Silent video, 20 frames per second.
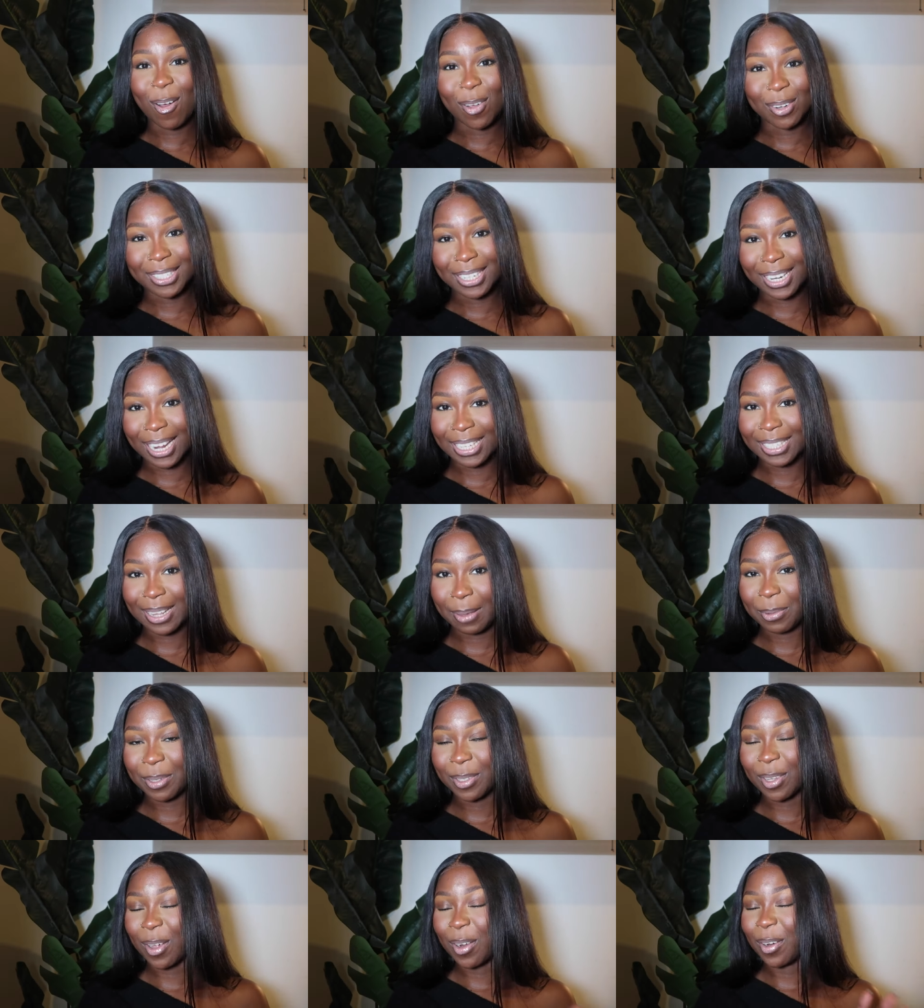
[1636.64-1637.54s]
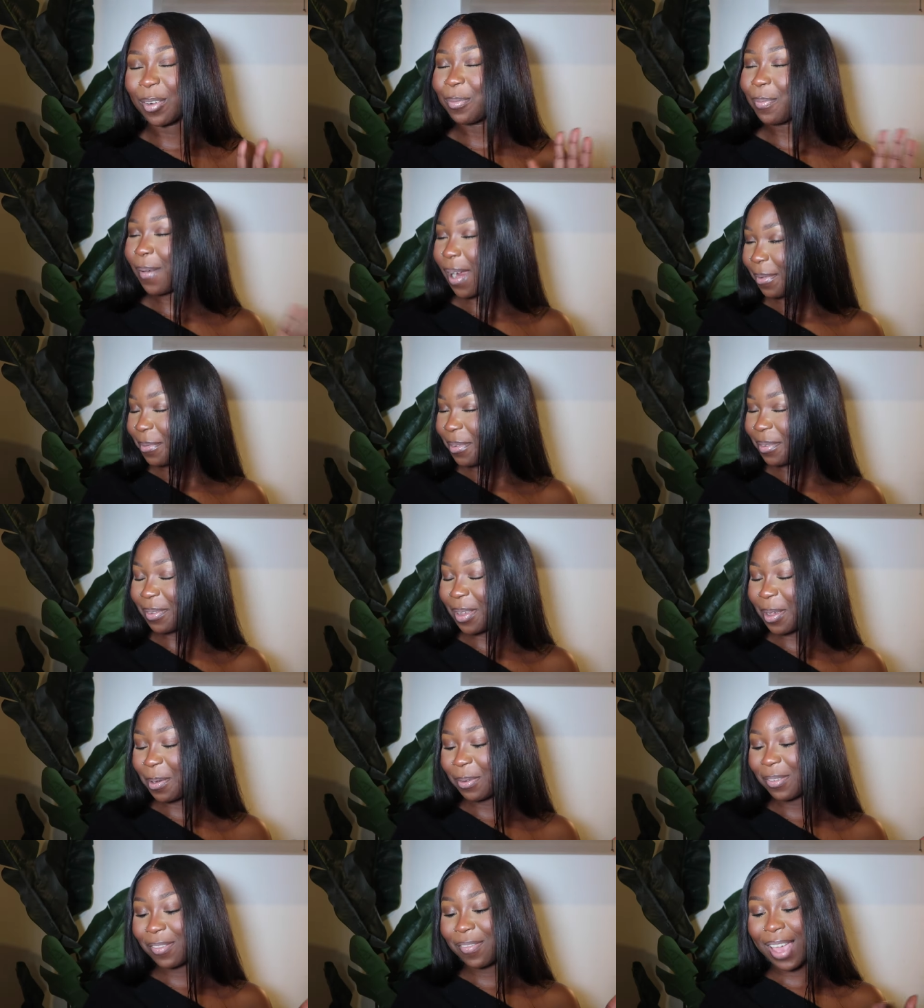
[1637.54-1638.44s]
on today's episode of Brand
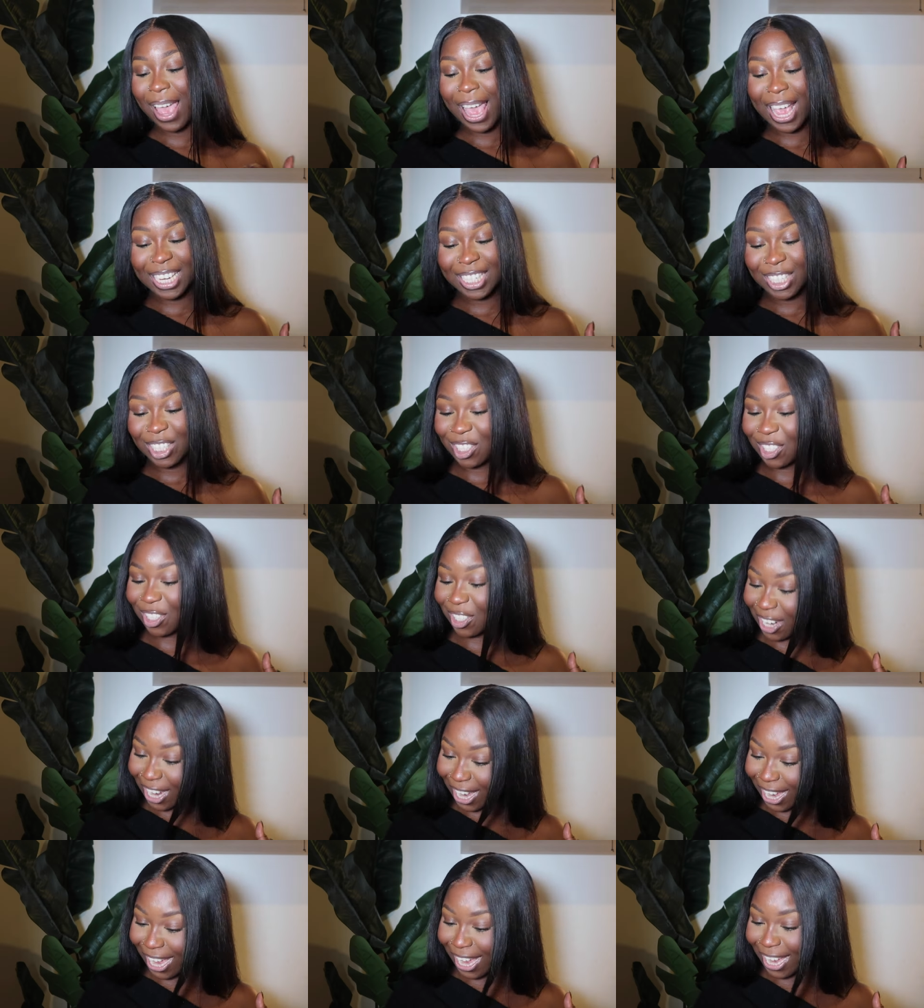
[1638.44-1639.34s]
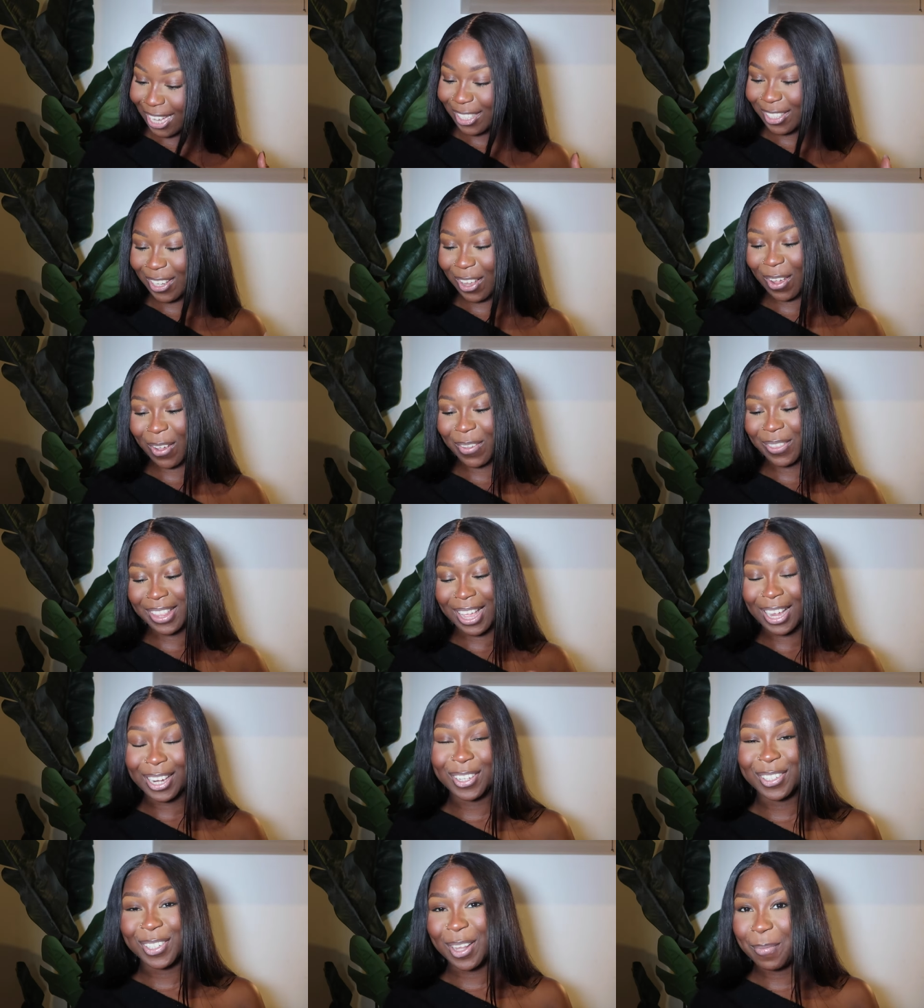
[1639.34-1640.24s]
Review with SJ. So
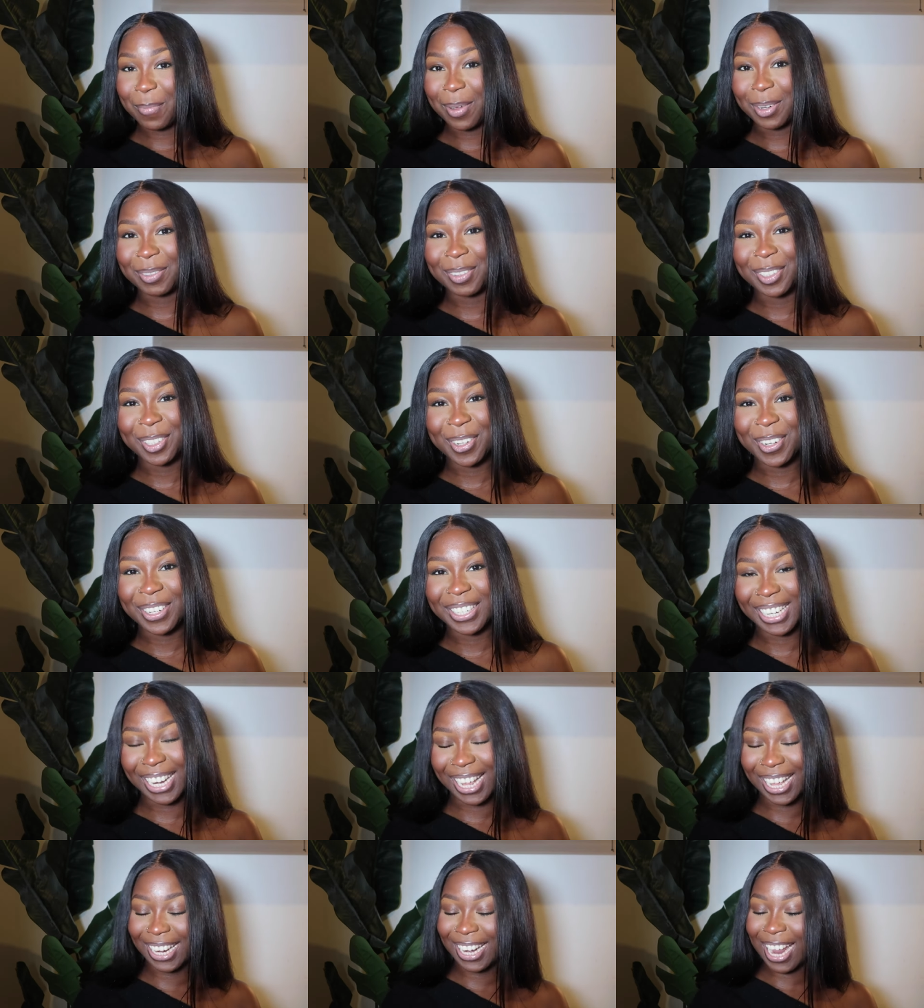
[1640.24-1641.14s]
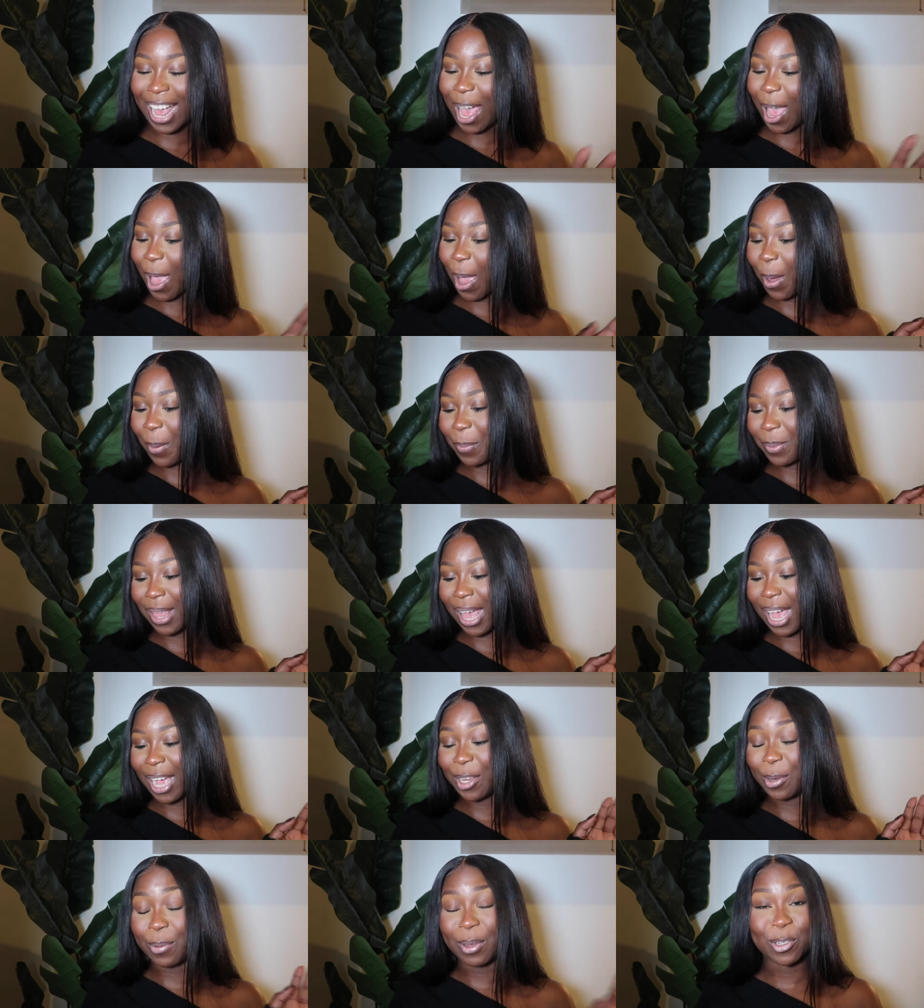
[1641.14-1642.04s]
thank you so much for tuning in. I hope
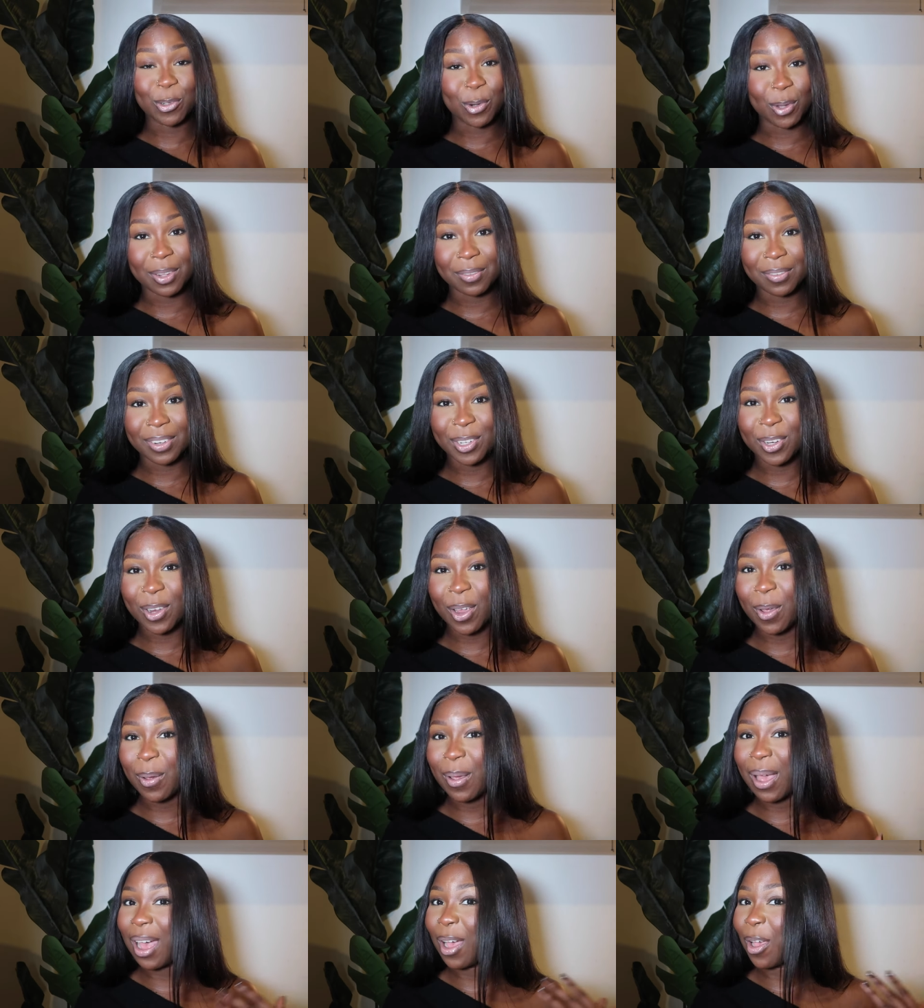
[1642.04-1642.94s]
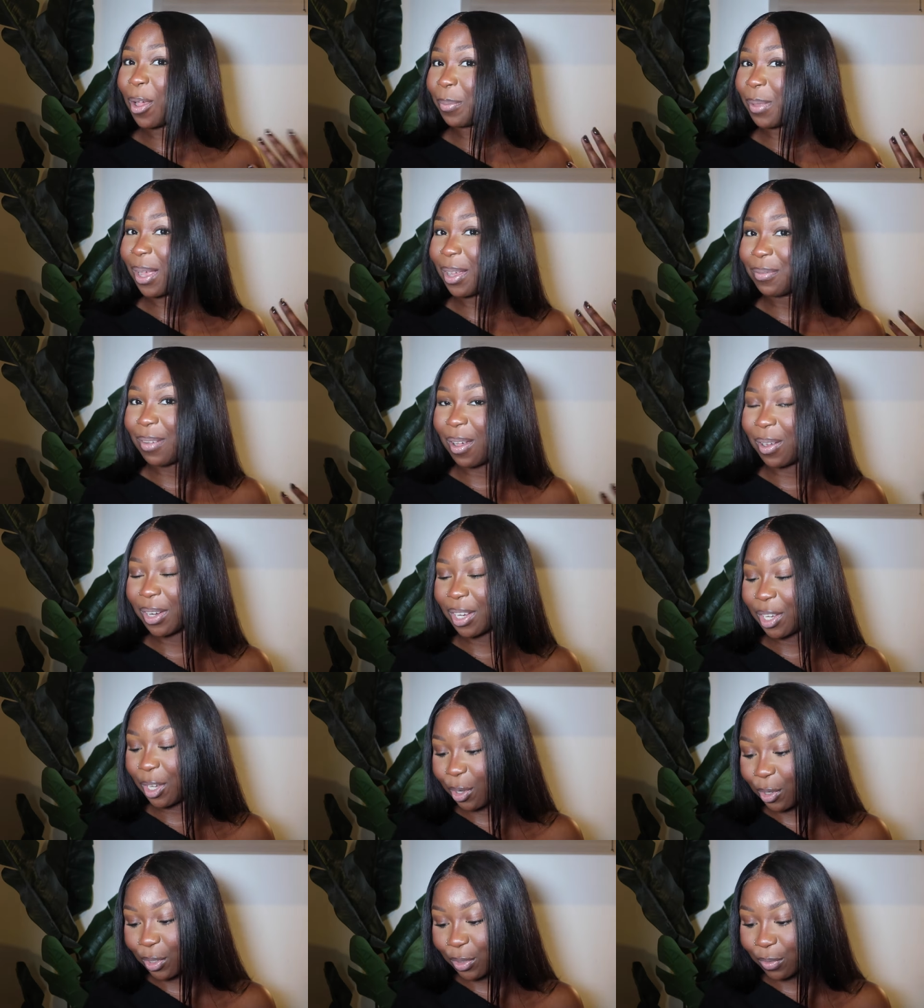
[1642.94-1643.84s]
that you enjoyed the video. I hope that you found
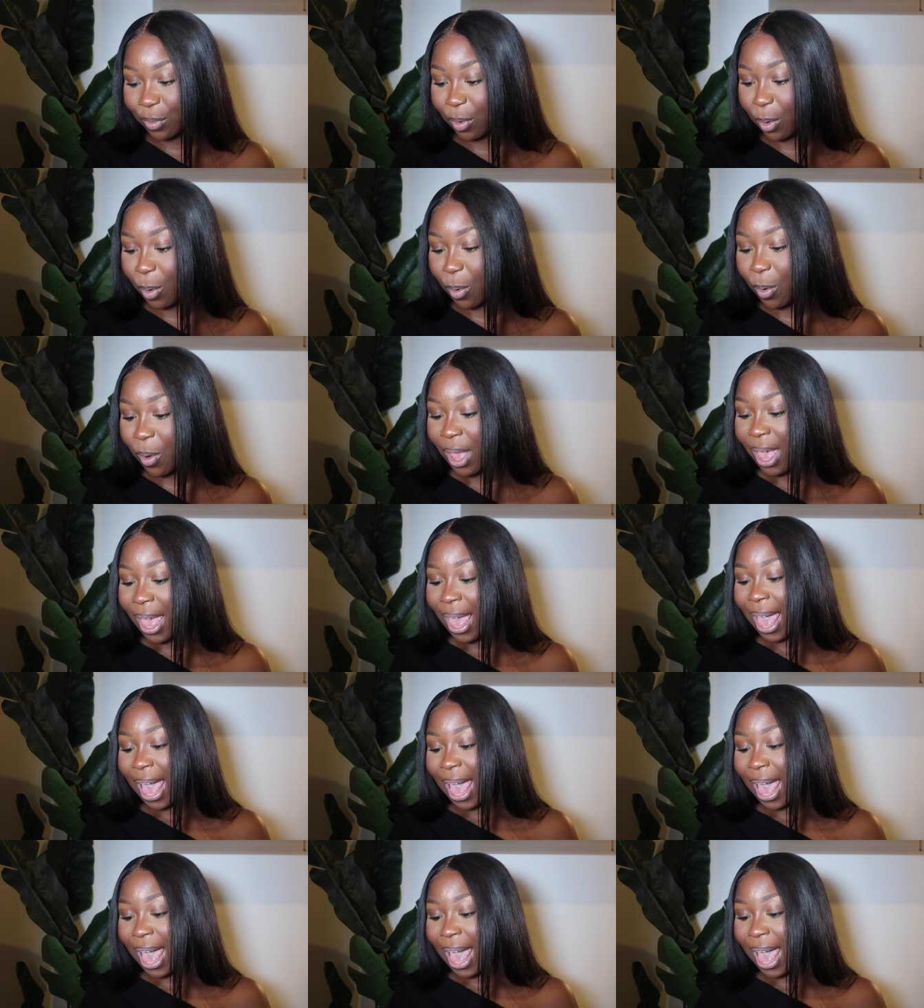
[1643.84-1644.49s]
it useful.